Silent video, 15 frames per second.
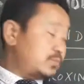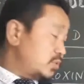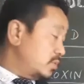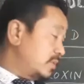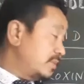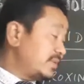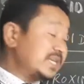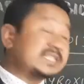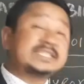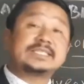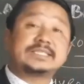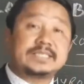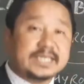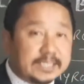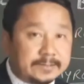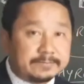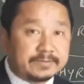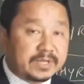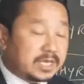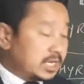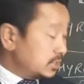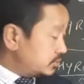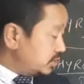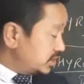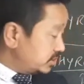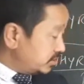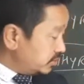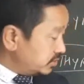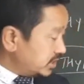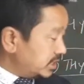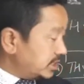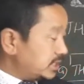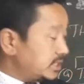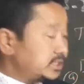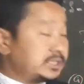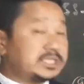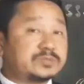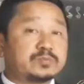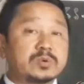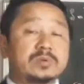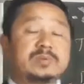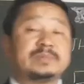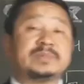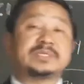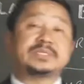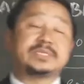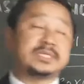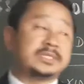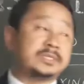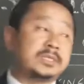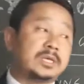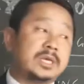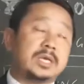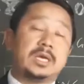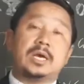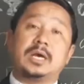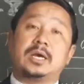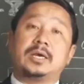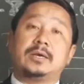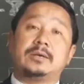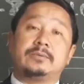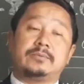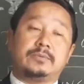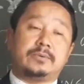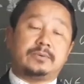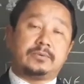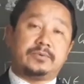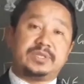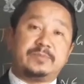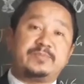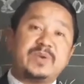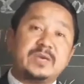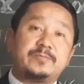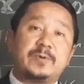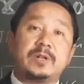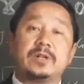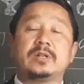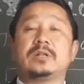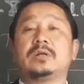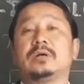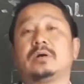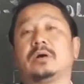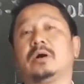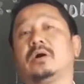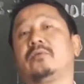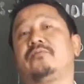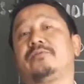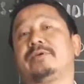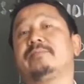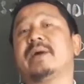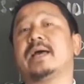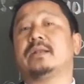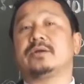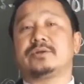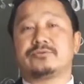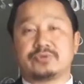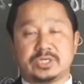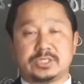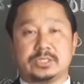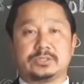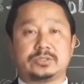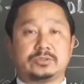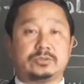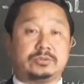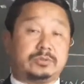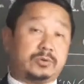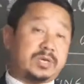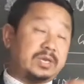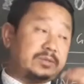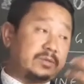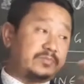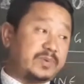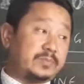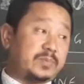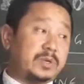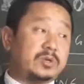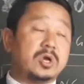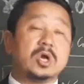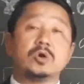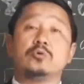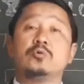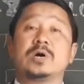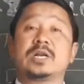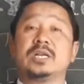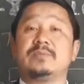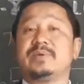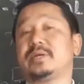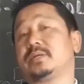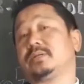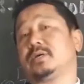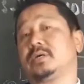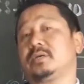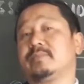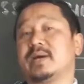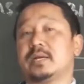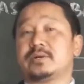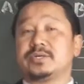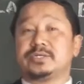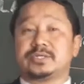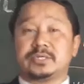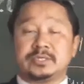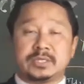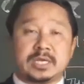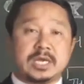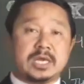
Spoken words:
problem is seen. So usually this problem is seen with the people of Himalayan regions. Okay, the people who are living in the Himalayan region